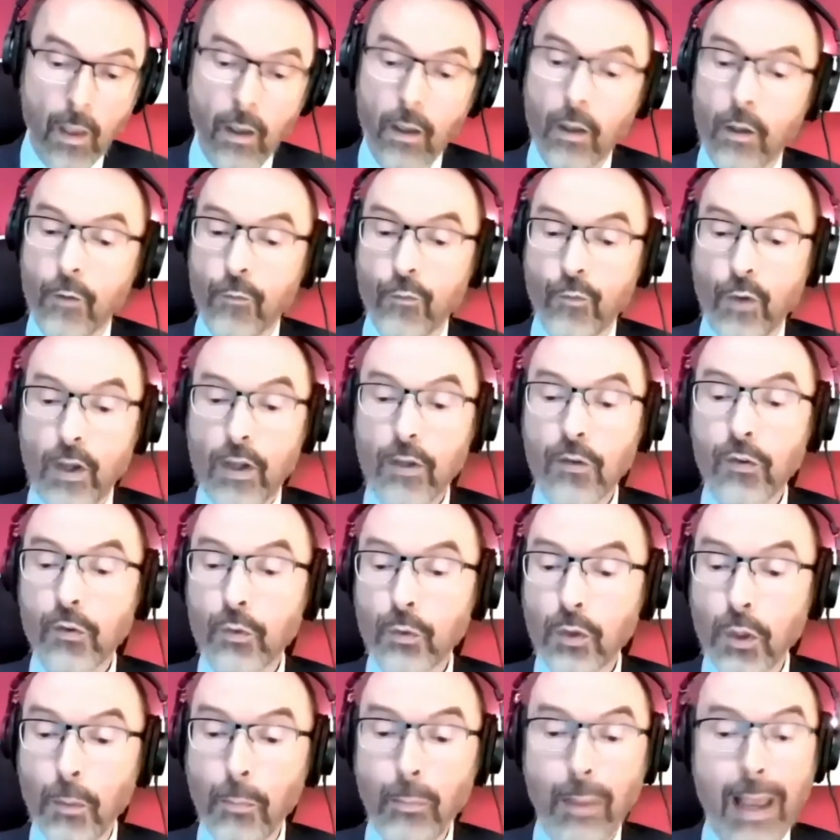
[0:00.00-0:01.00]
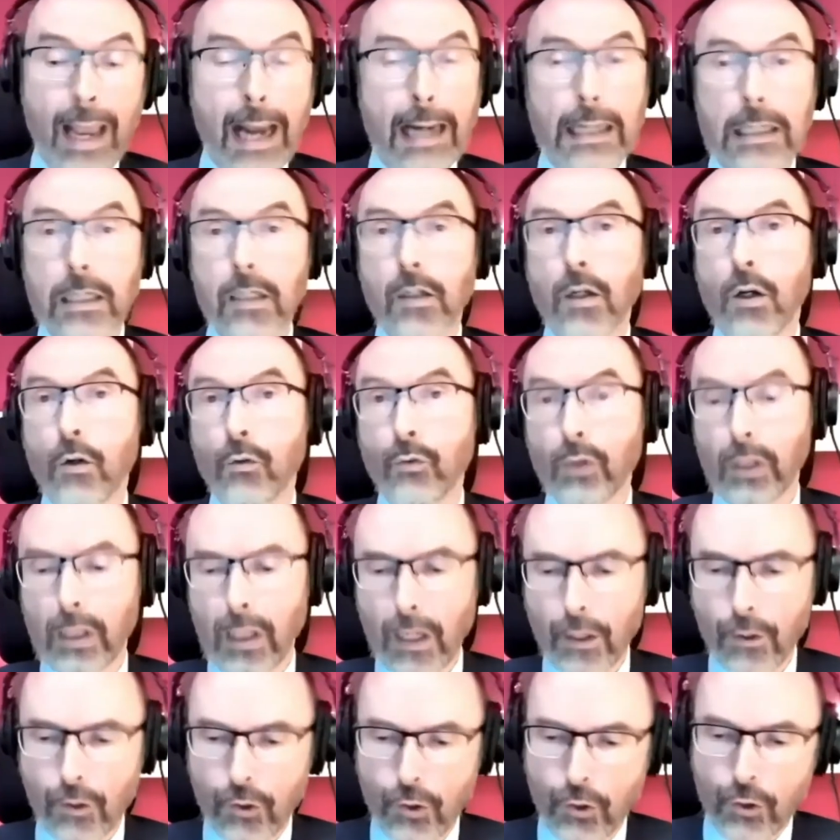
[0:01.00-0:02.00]
Faced with a packed
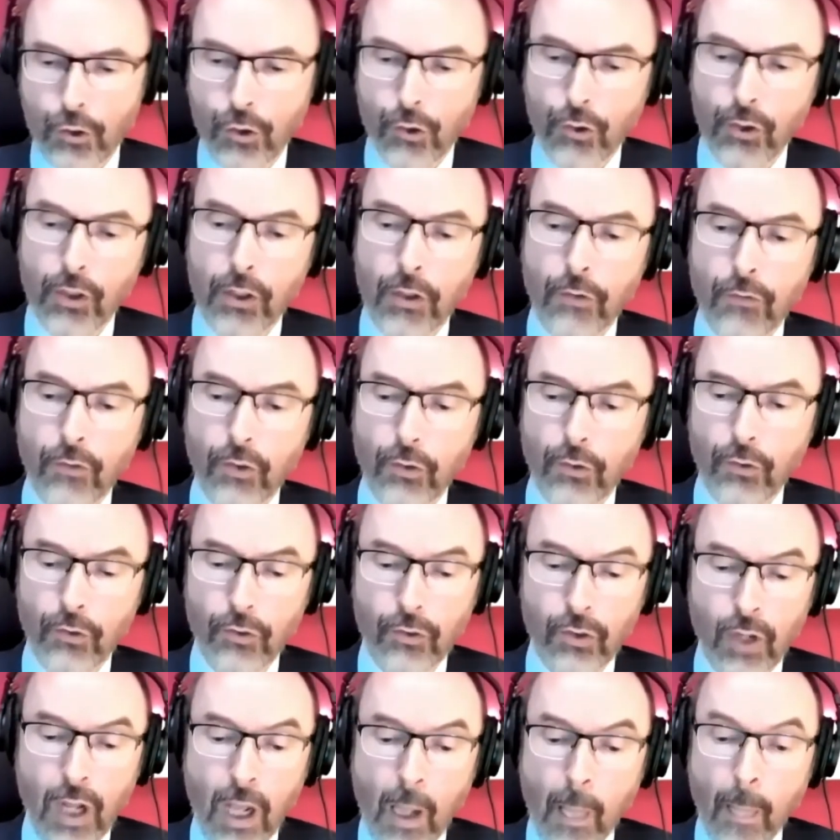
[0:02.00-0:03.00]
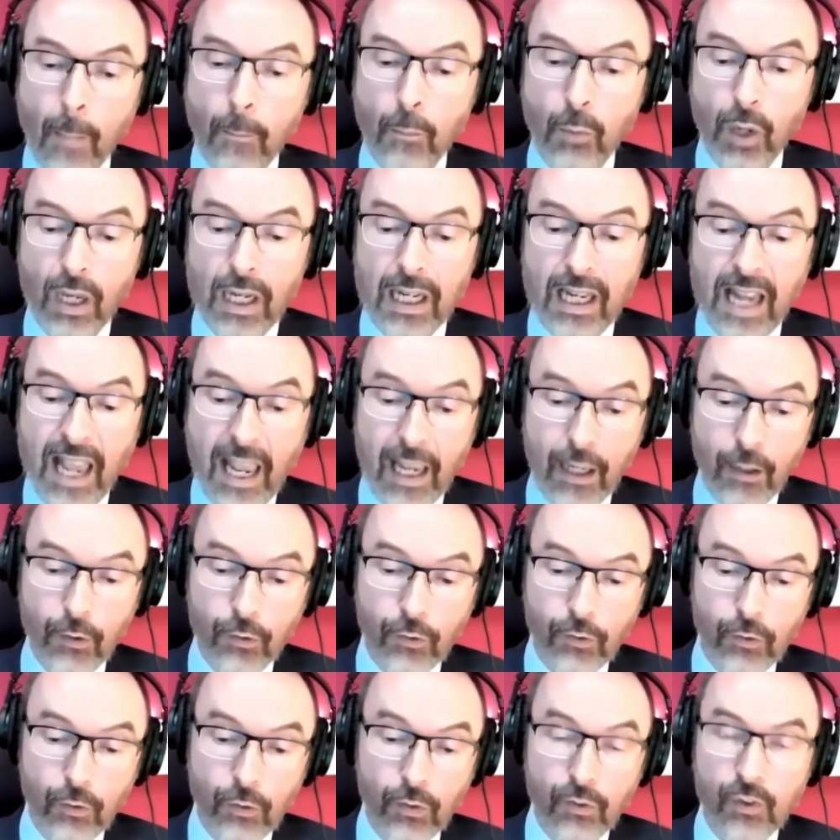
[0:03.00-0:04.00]
congregation during novitiate, my
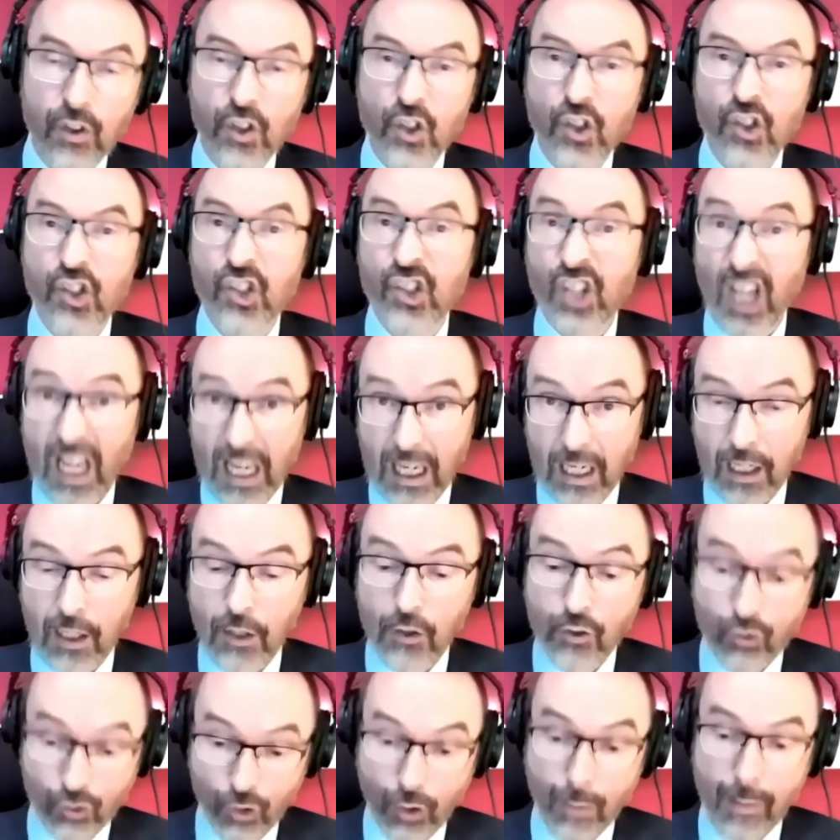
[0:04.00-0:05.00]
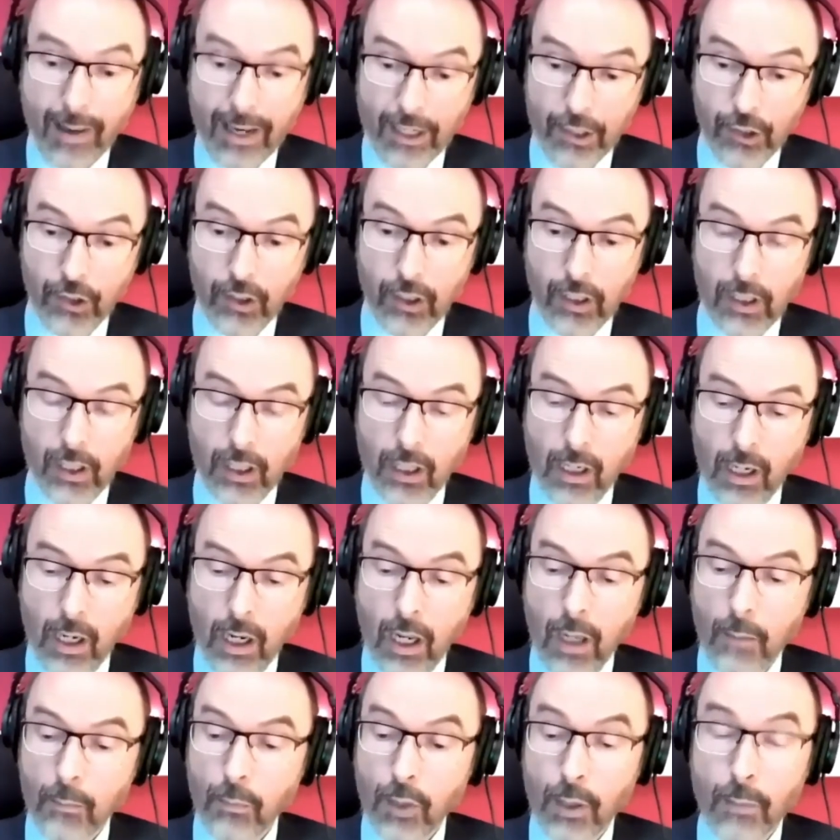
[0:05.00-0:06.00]
legs used to shake dramatically,
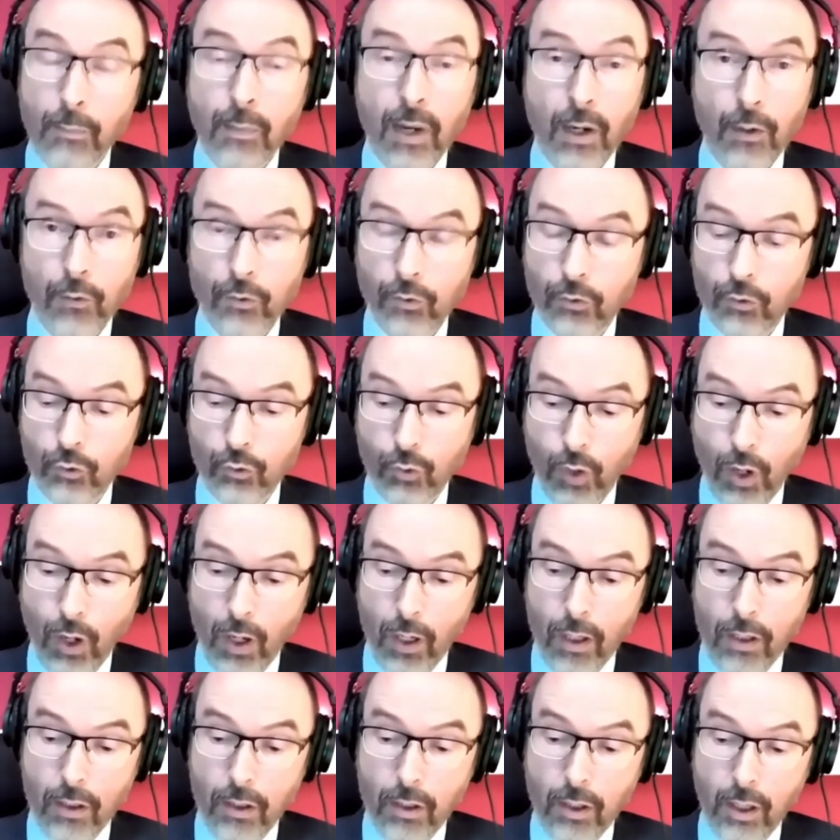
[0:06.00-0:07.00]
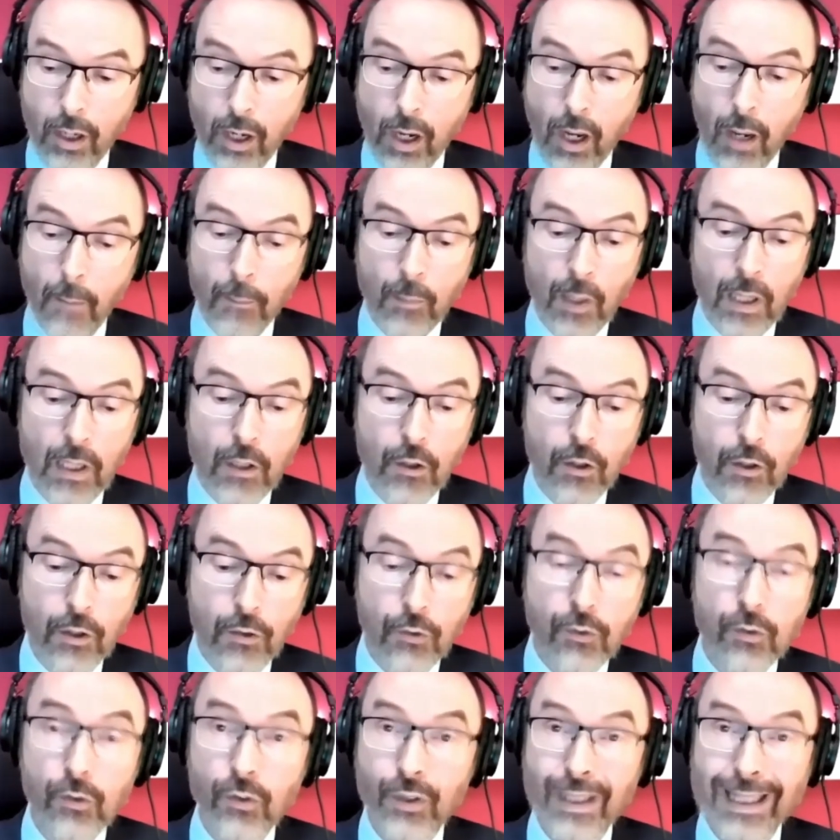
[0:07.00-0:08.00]
my mouth dried, my
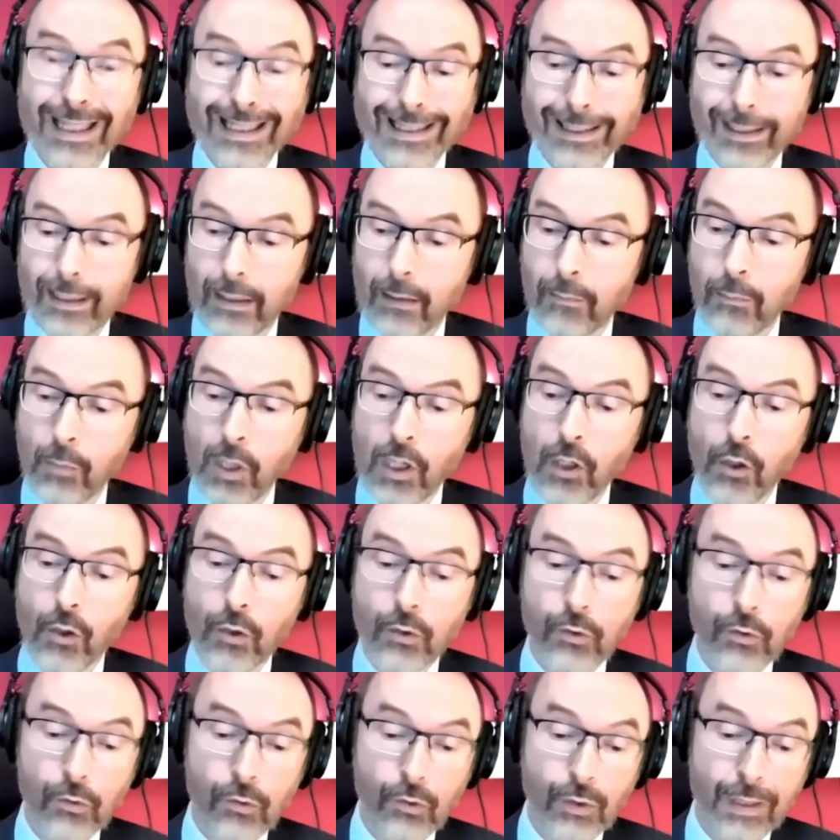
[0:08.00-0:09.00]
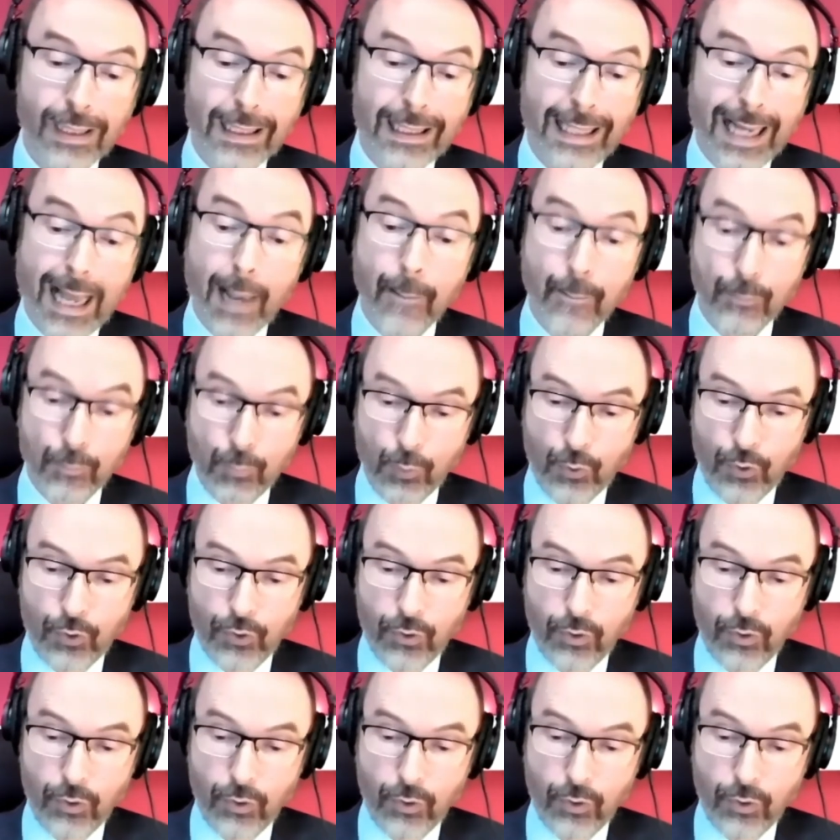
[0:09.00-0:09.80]
lungs clamped,